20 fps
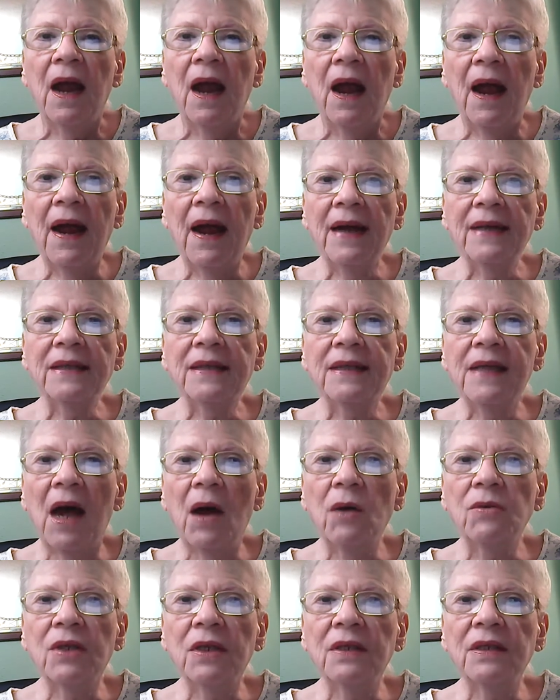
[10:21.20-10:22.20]
as
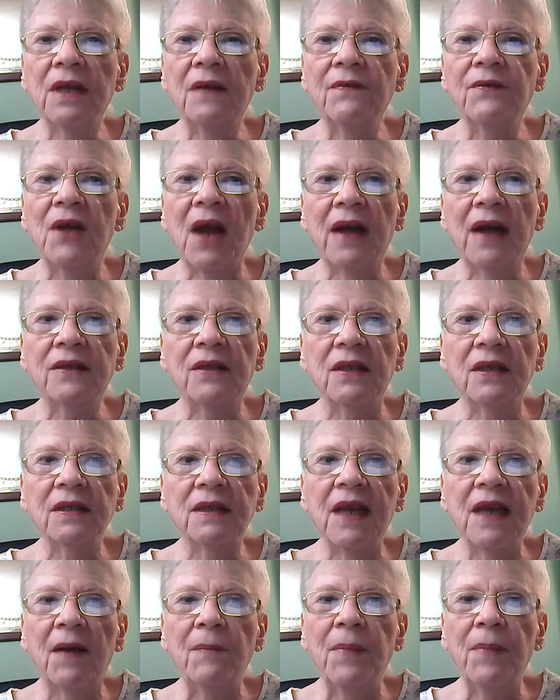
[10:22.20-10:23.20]
thousands of
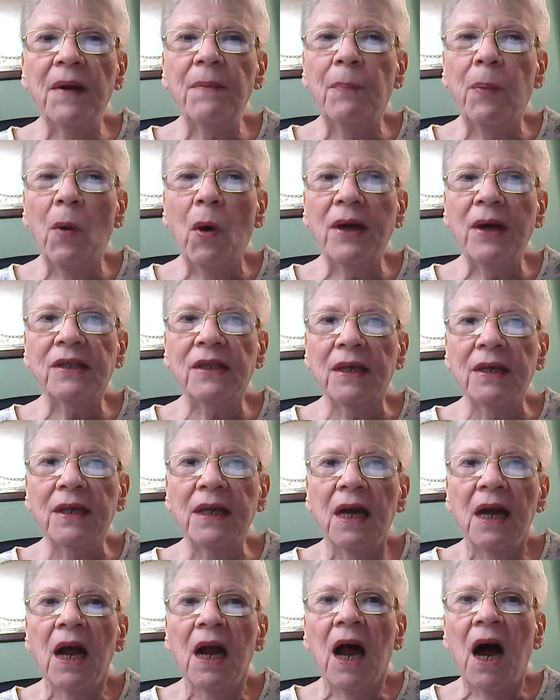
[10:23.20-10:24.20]
Texans have been poisoned
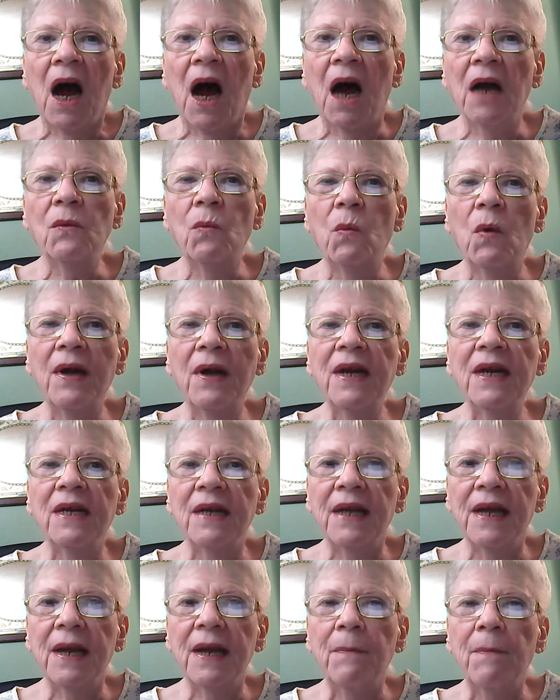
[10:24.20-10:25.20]

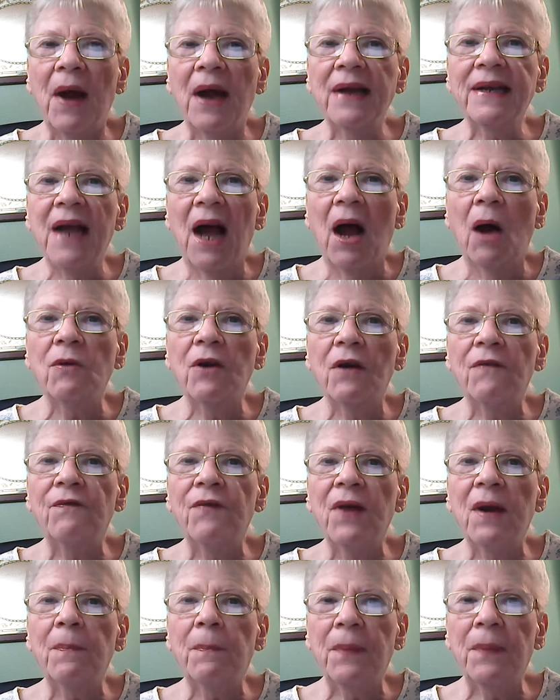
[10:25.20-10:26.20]
unwittingly by
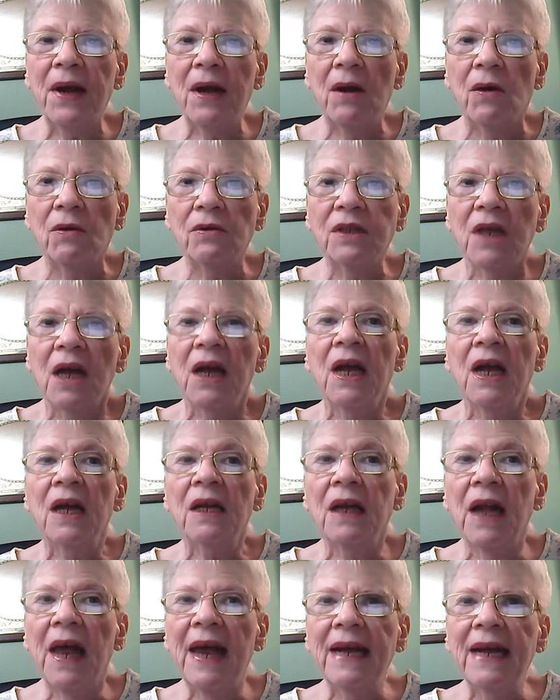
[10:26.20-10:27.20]
counterfeit pills
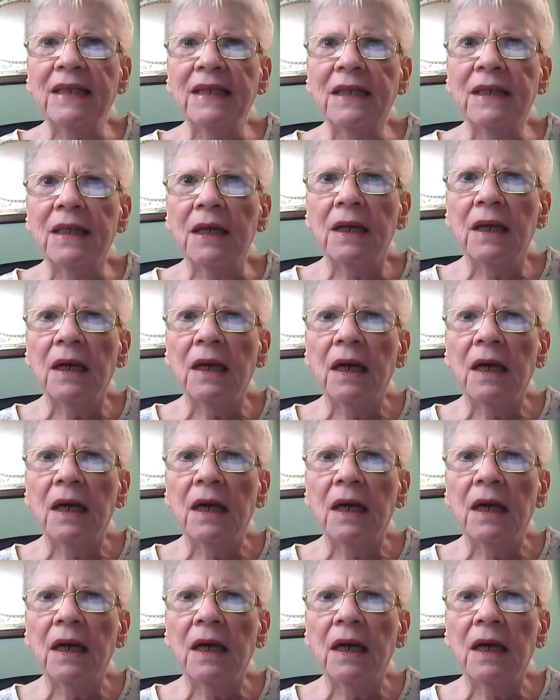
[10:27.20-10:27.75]
laced